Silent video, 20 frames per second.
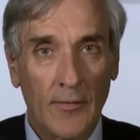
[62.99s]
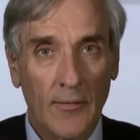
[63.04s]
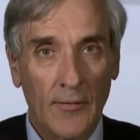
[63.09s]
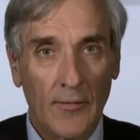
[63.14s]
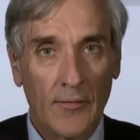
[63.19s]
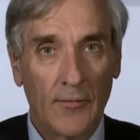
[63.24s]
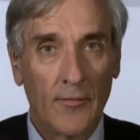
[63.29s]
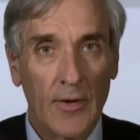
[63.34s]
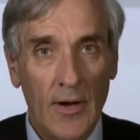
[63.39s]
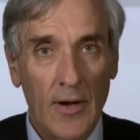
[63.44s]

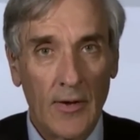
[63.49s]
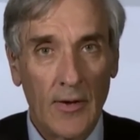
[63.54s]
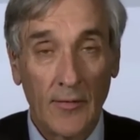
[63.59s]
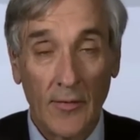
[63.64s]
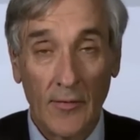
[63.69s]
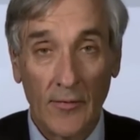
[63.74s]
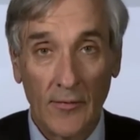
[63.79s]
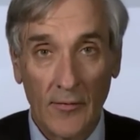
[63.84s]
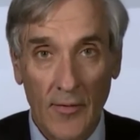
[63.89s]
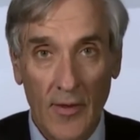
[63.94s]
us free
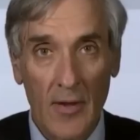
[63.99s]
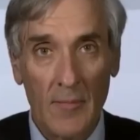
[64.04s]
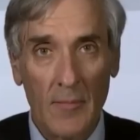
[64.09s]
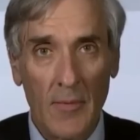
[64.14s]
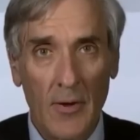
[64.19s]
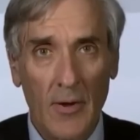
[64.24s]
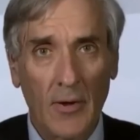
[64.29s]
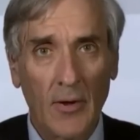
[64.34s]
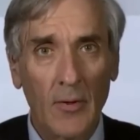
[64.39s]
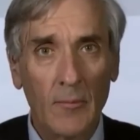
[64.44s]
access to their
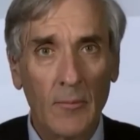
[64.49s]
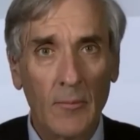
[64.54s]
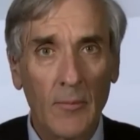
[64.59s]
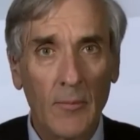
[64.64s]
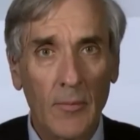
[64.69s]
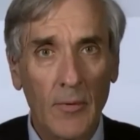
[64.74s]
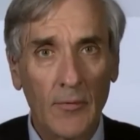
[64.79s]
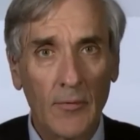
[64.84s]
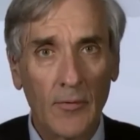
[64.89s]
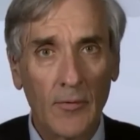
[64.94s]
market but
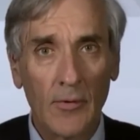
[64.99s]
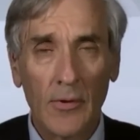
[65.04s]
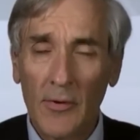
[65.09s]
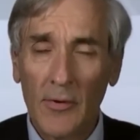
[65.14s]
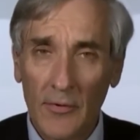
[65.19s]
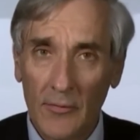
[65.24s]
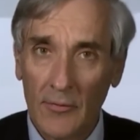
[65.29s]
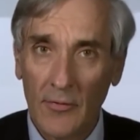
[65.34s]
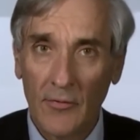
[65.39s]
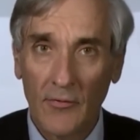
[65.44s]
puts a lot
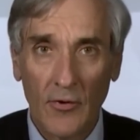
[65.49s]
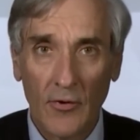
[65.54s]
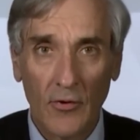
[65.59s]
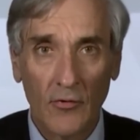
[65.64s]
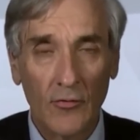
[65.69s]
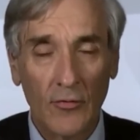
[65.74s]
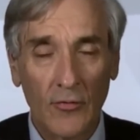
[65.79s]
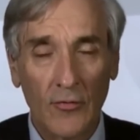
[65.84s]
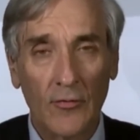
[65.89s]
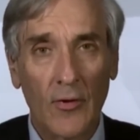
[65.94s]
of
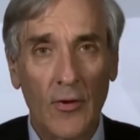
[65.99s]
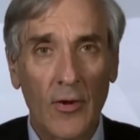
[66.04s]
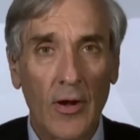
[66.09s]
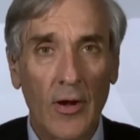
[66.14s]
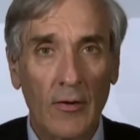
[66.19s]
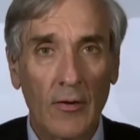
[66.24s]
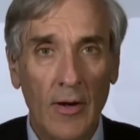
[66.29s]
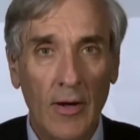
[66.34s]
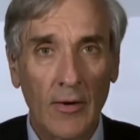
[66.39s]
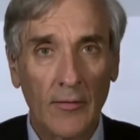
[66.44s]
restrictions on
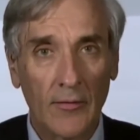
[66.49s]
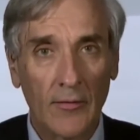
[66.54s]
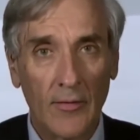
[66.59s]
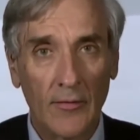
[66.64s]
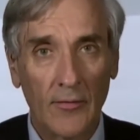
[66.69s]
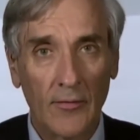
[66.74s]
our access